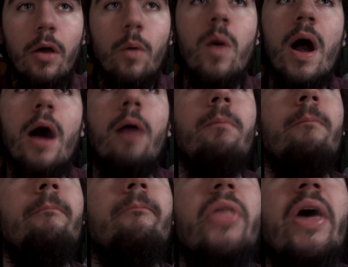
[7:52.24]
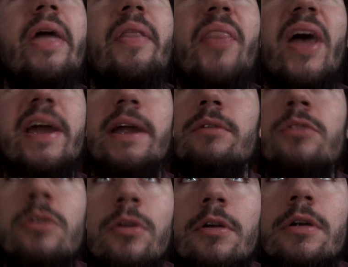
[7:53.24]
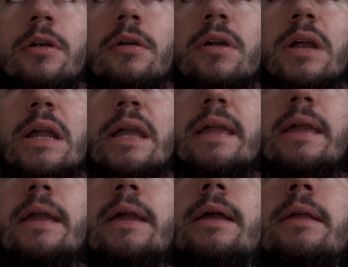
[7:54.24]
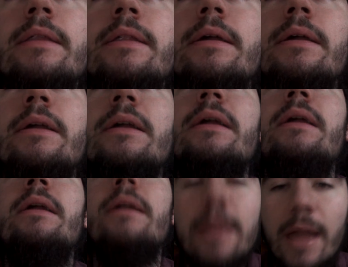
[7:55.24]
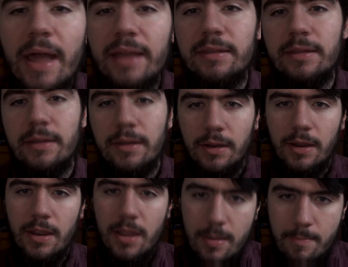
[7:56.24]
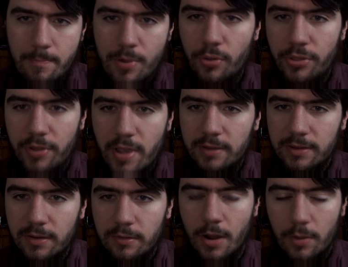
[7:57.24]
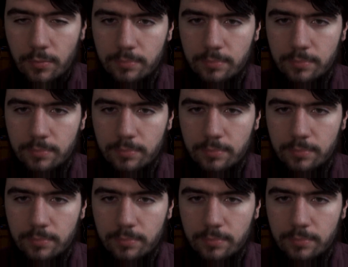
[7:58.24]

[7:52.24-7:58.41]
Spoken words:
Well, the answer is yes, both yes and no.